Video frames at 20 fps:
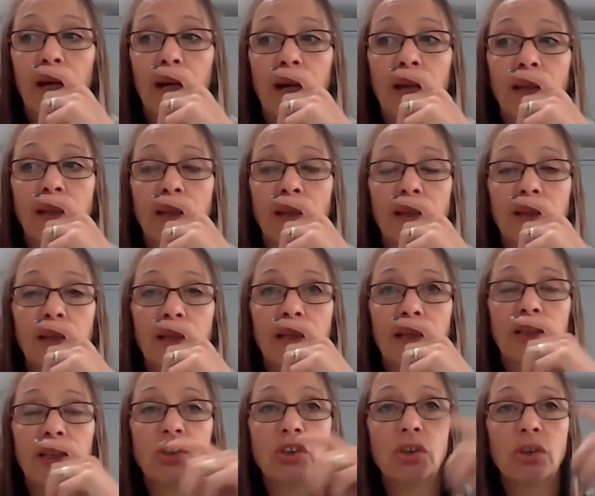And
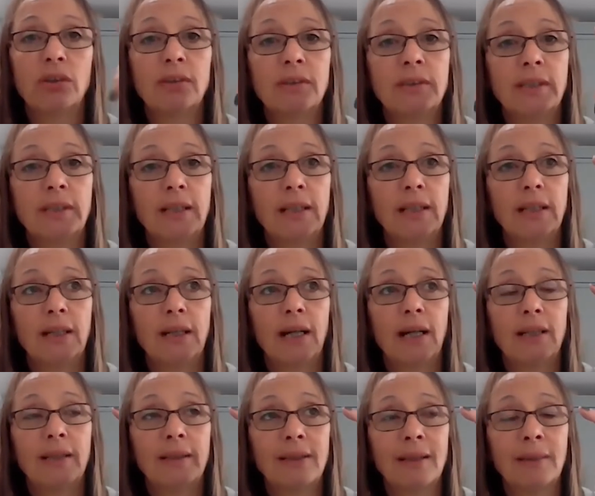it shows
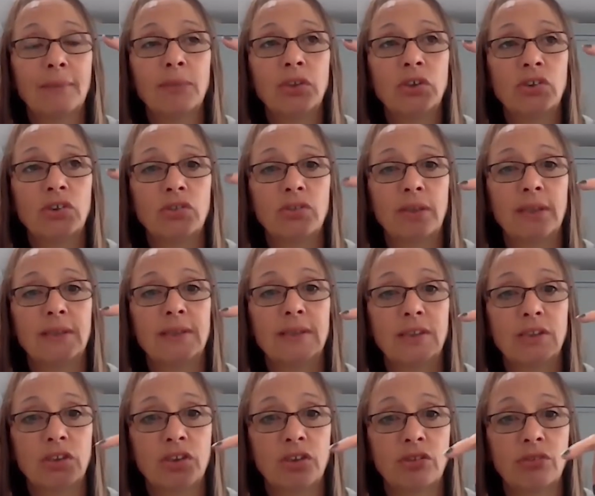and demonstrates the
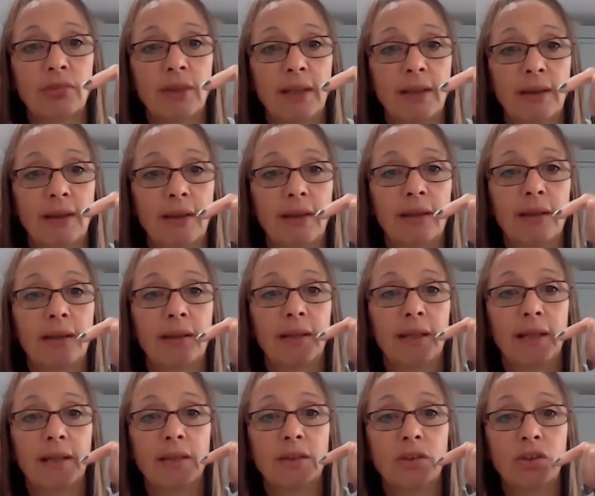strength
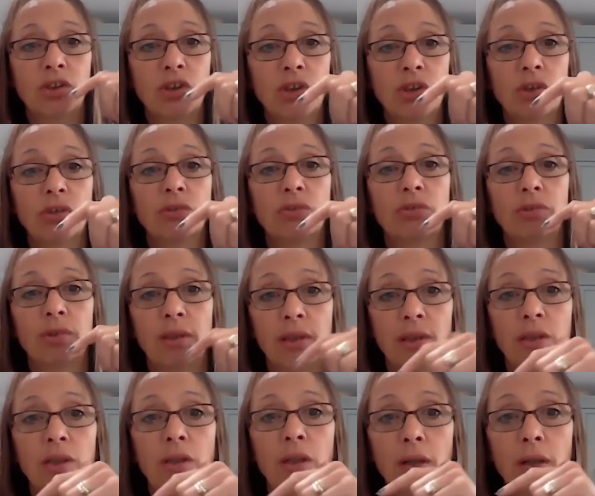that children
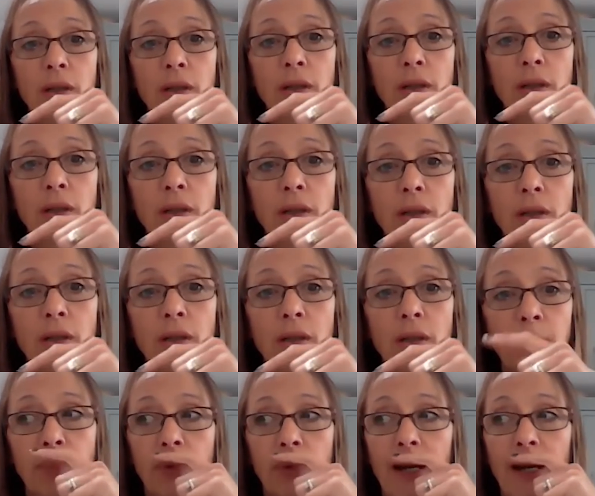and young
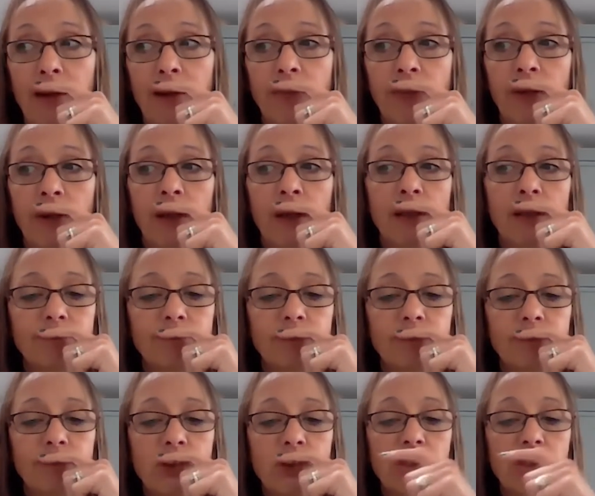people have